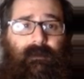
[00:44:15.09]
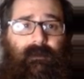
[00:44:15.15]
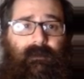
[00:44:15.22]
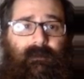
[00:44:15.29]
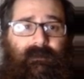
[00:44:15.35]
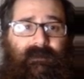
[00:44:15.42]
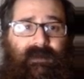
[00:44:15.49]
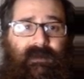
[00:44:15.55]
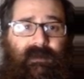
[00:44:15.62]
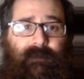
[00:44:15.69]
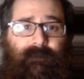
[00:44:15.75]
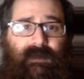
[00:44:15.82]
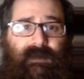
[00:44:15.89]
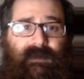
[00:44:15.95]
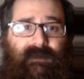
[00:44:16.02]
and say that
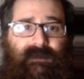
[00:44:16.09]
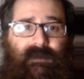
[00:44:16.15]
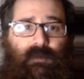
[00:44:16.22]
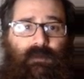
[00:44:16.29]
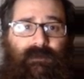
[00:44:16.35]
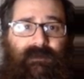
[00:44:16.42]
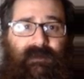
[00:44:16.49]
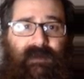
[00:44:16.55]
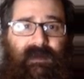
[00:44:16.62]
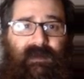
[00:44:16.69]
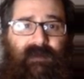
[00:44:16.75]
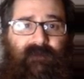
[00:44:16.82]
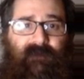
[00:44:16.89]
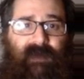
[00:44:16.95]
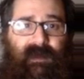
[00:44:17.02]
b is equal to
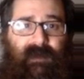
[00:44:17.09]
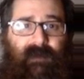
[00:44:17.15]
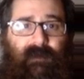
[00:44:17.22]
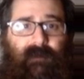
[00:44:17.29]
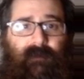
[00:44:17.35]
negative a.